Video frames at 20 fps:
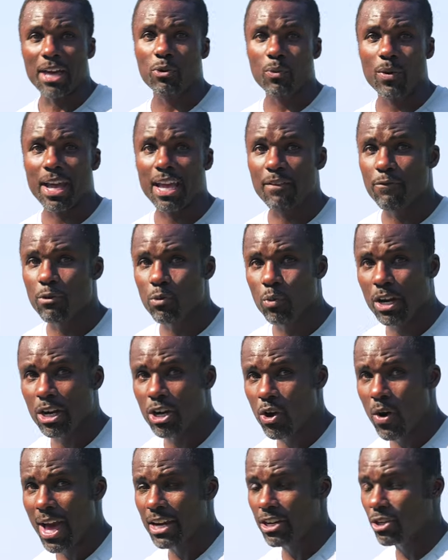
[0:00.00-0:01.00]
the way, if you wanna
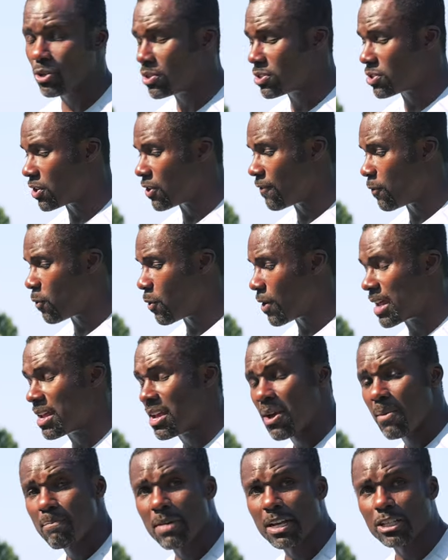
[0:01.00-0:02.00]
know how to do this on your forehand,
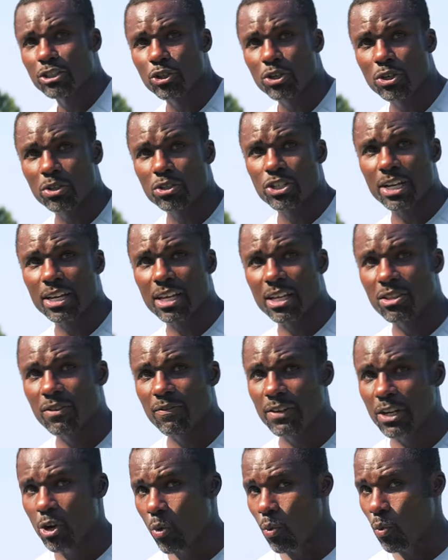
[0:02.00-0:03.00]
make sure you go check out the
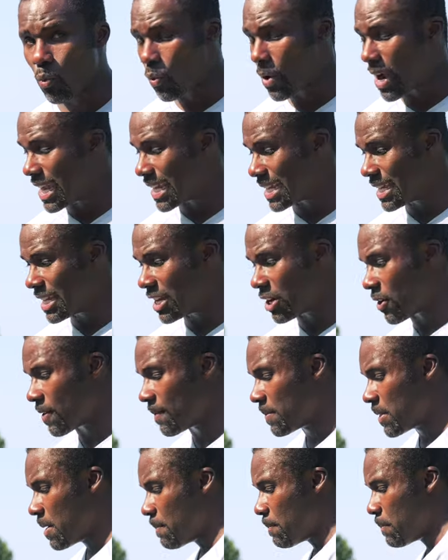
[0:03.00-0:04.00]
video right here.
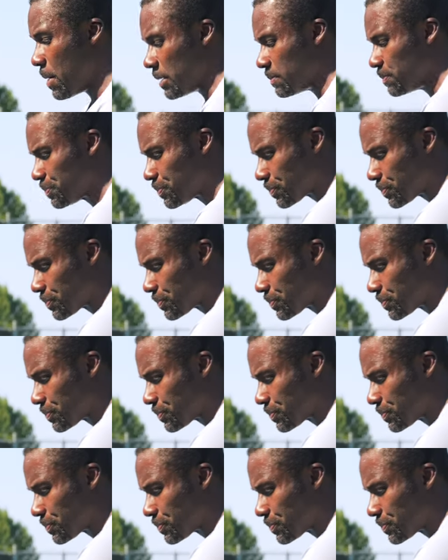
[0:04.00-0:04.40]
But,